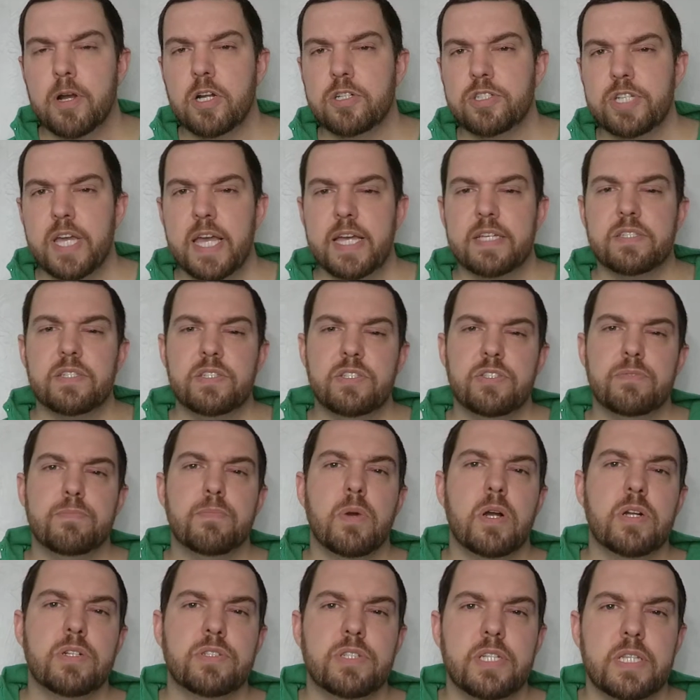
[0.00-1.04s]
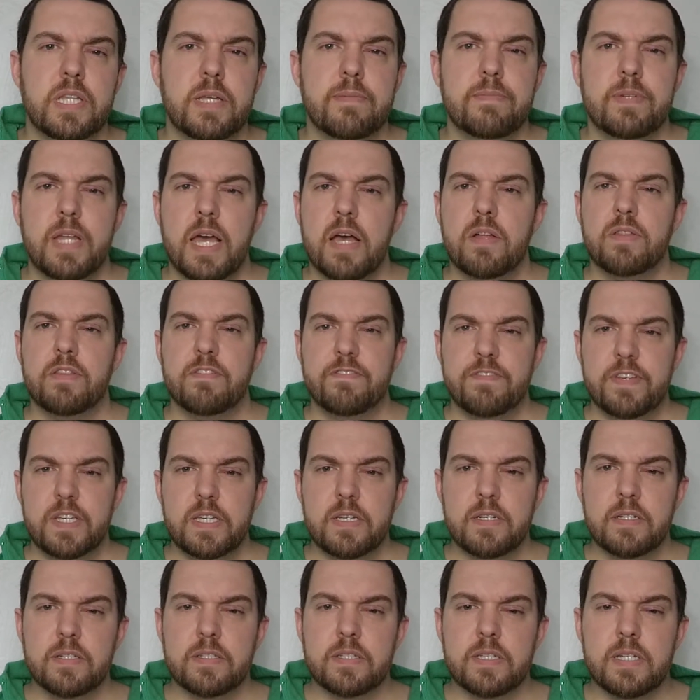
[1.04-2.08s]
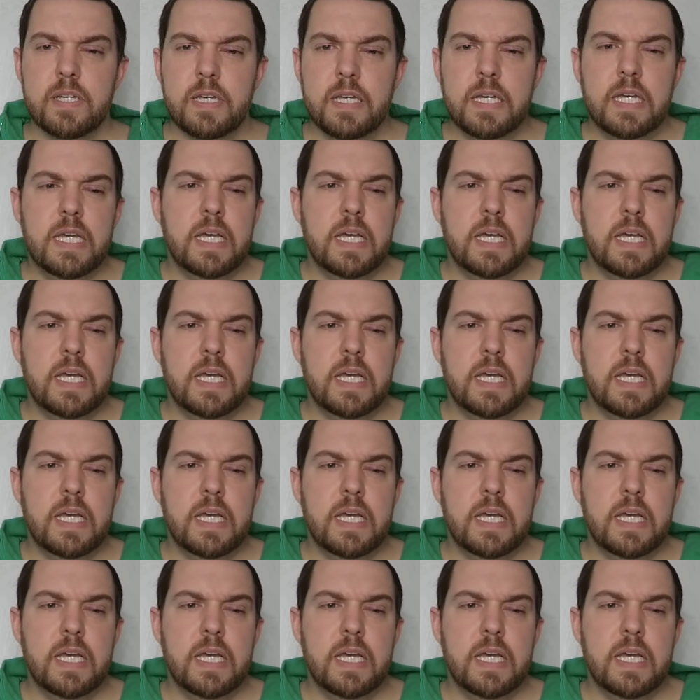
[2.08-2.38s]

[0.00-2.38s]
Jackson's marching them down the field,